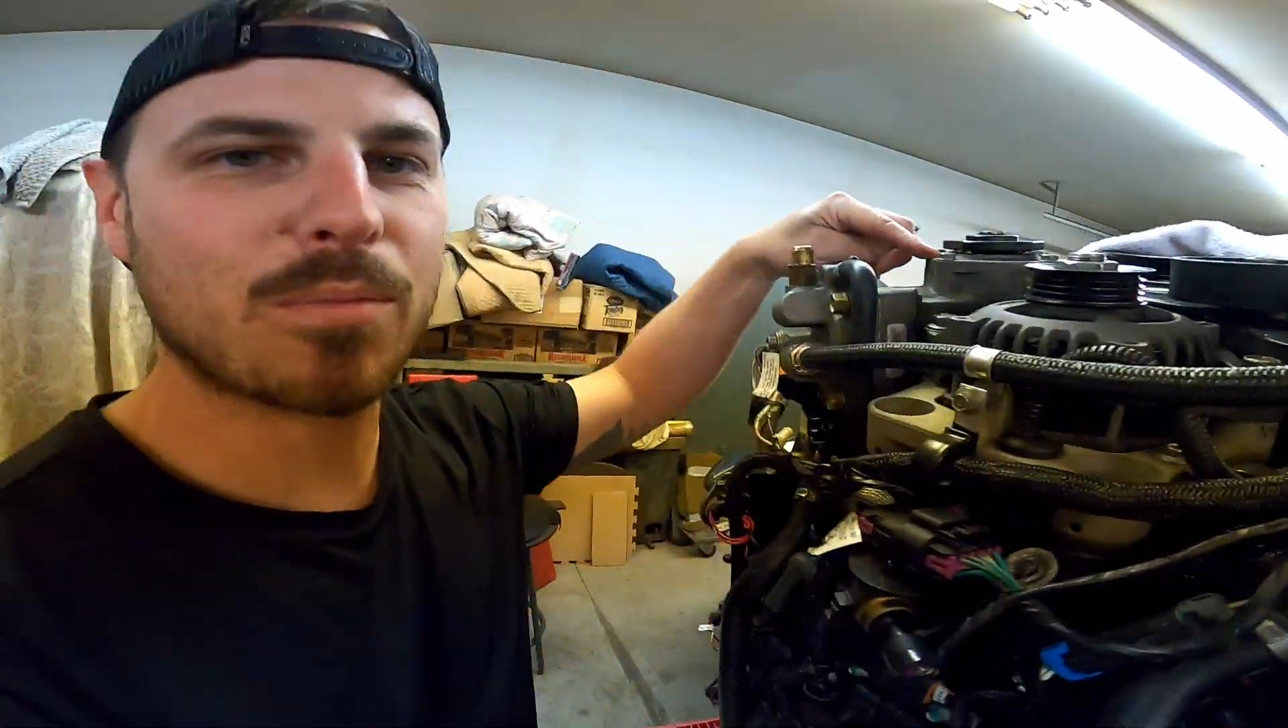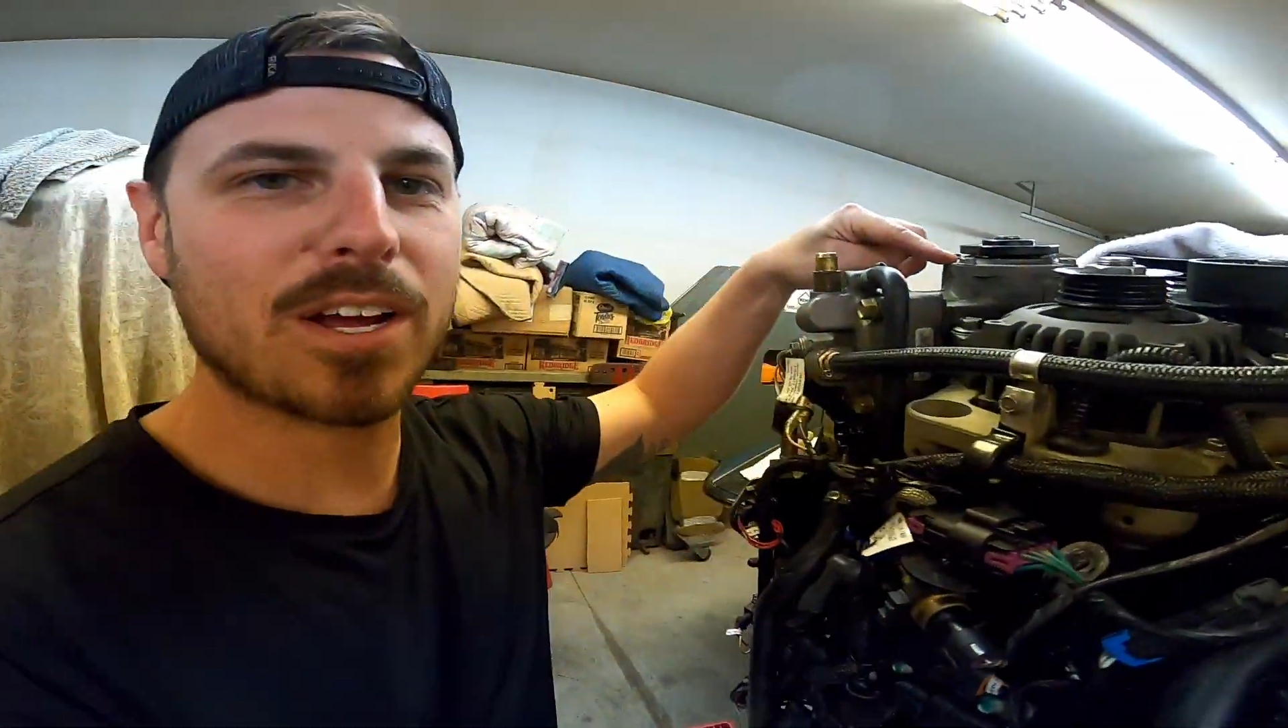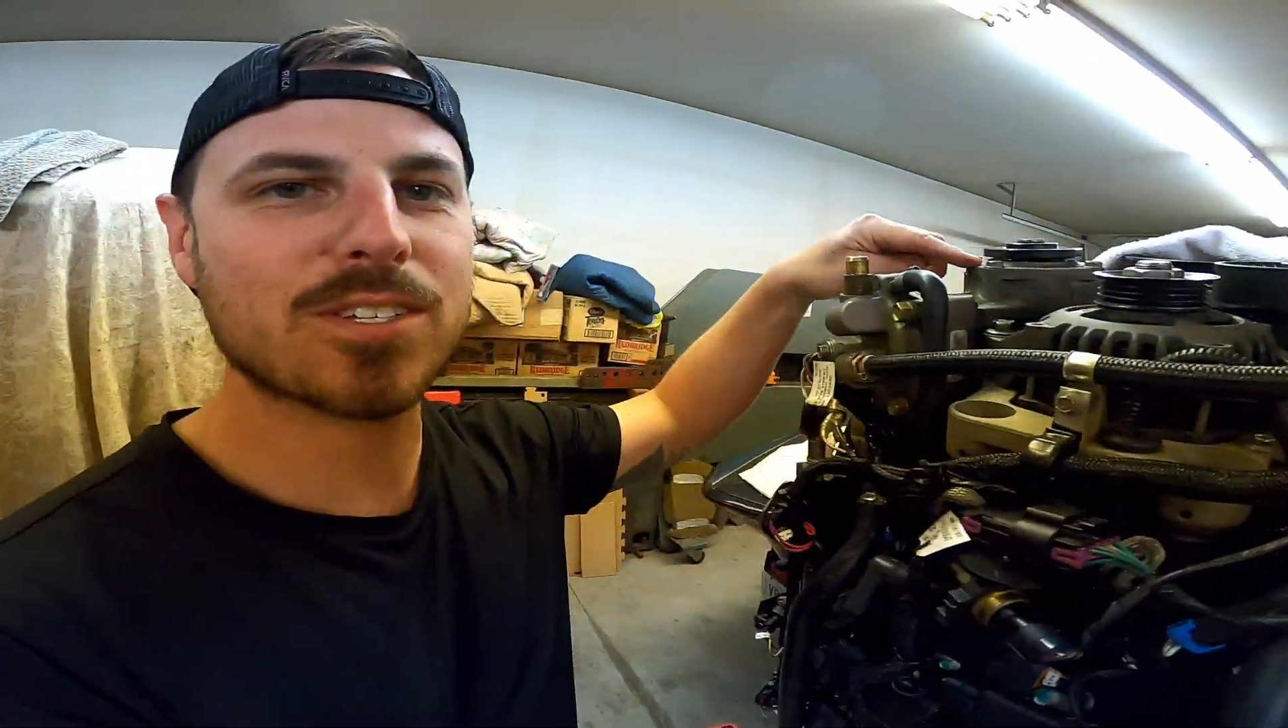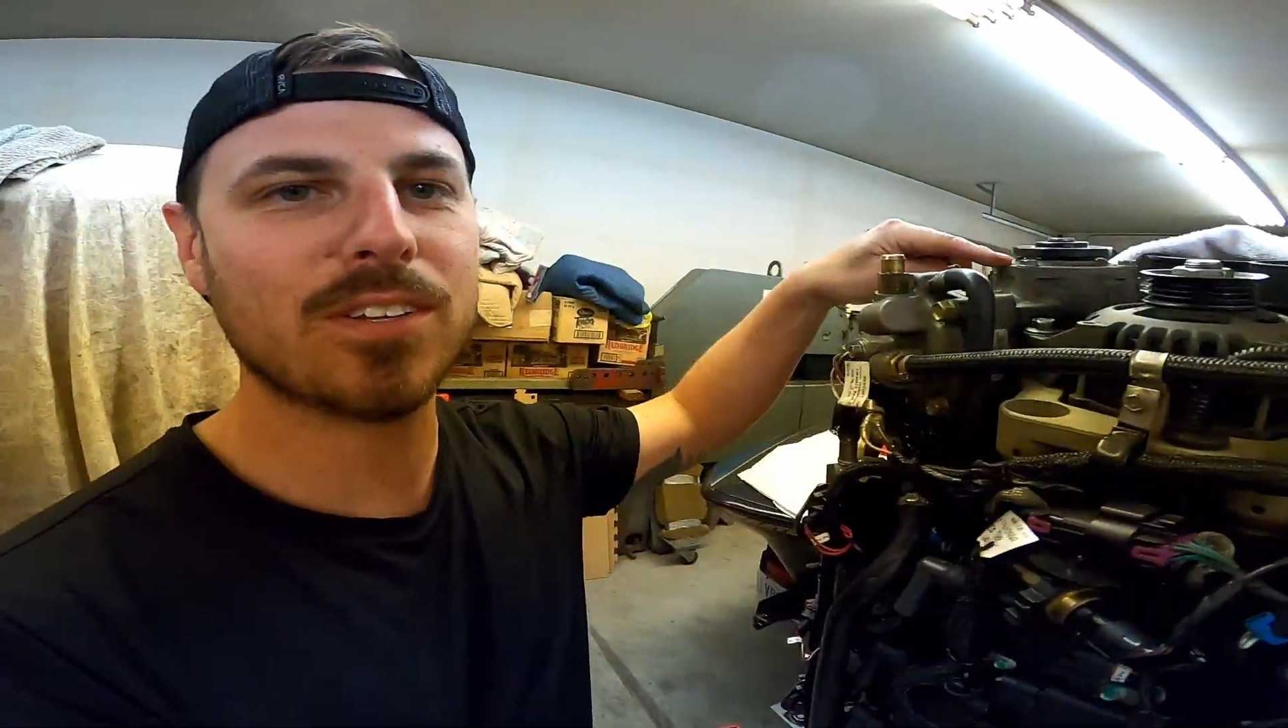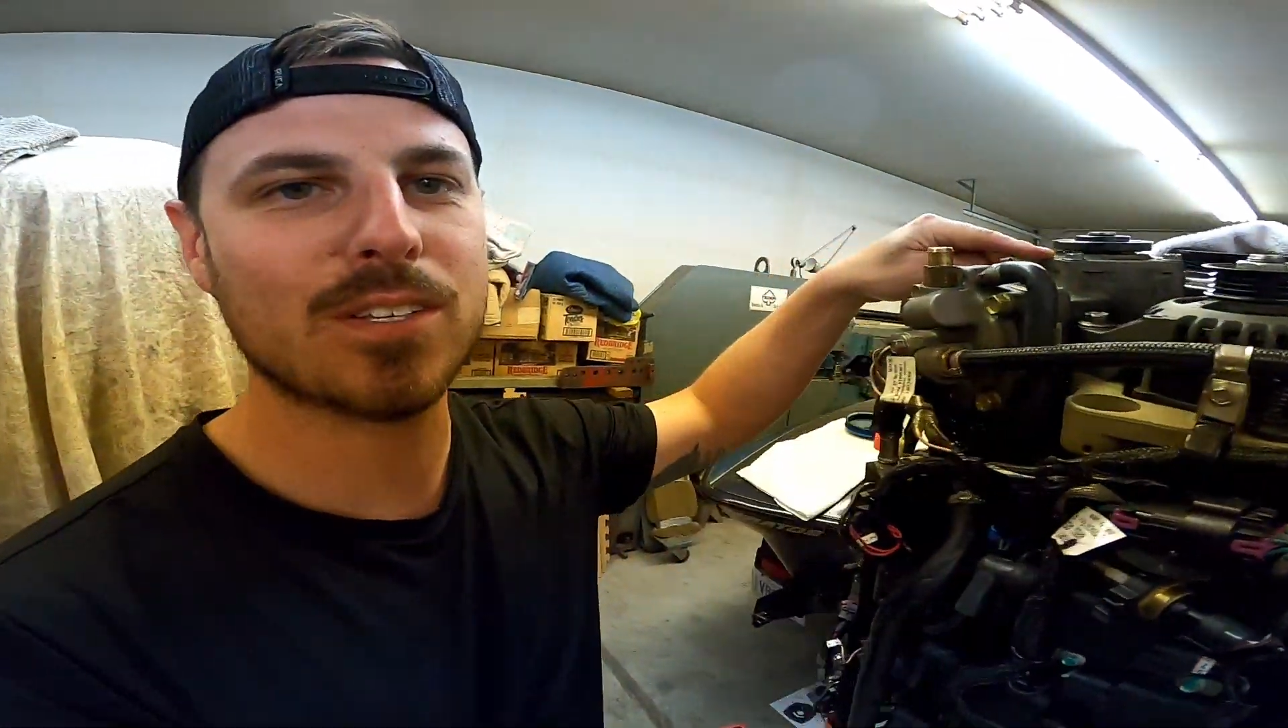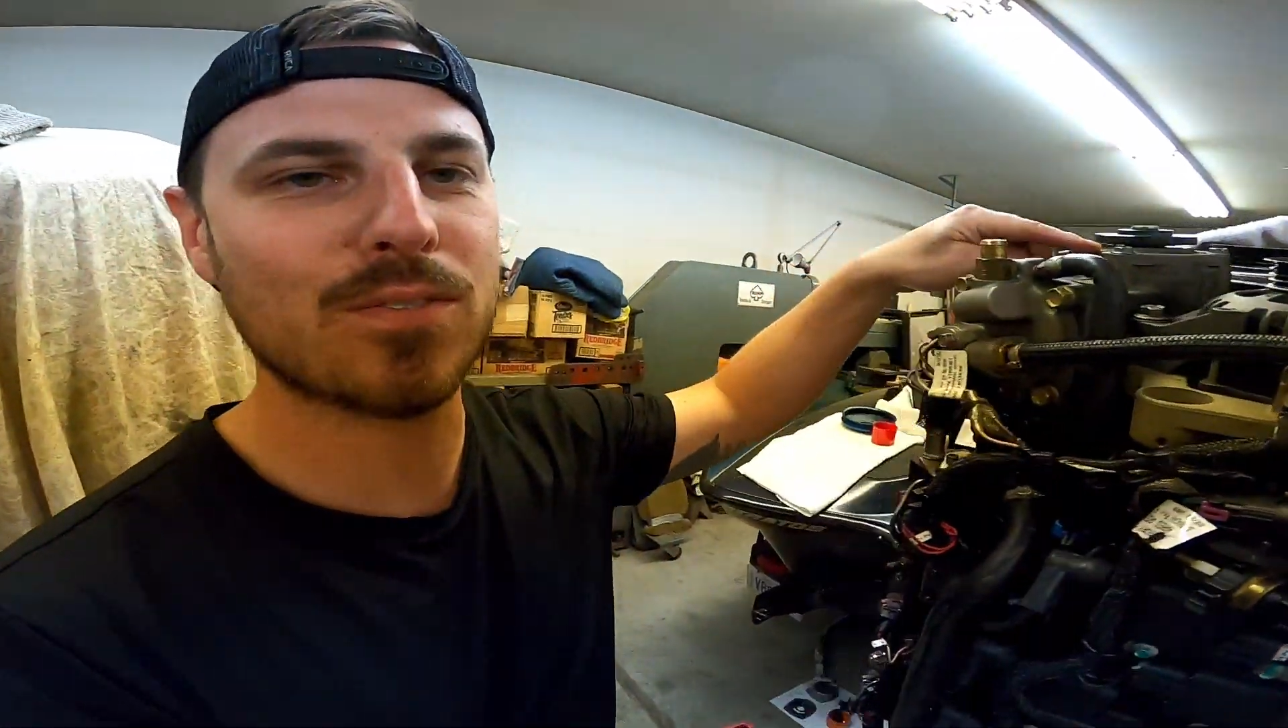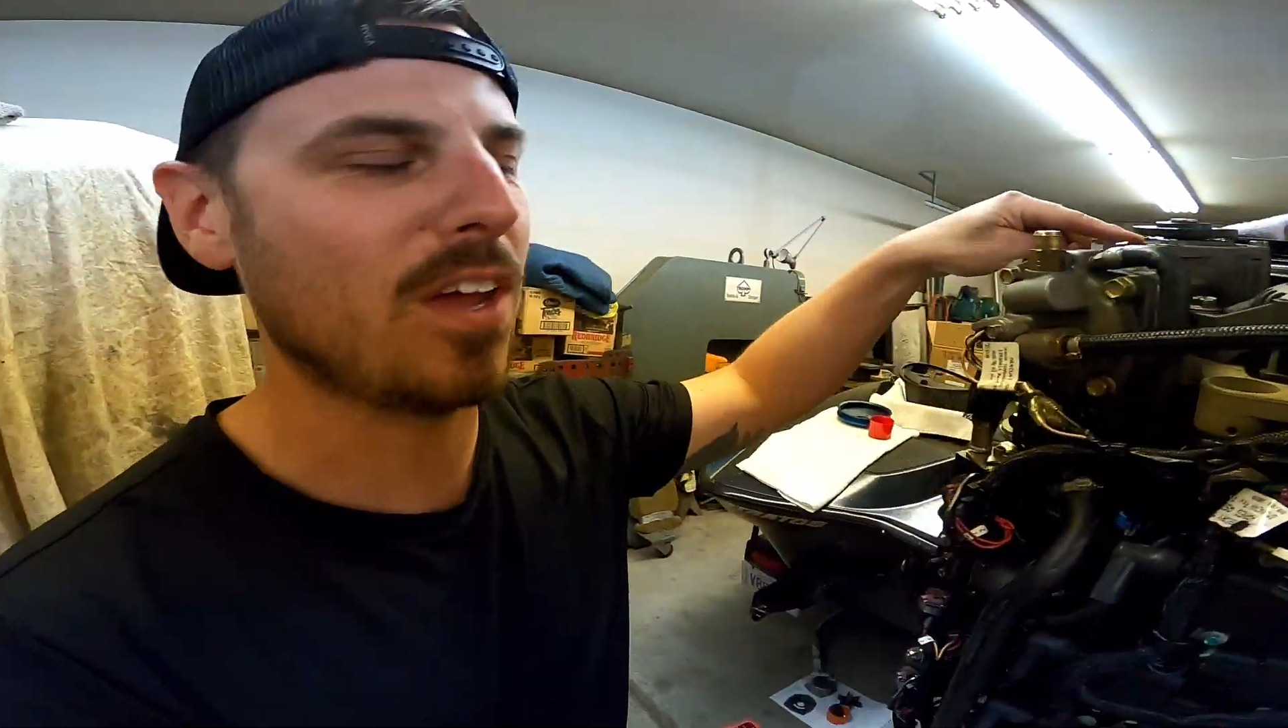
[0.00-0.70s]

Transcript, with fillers: compressor that's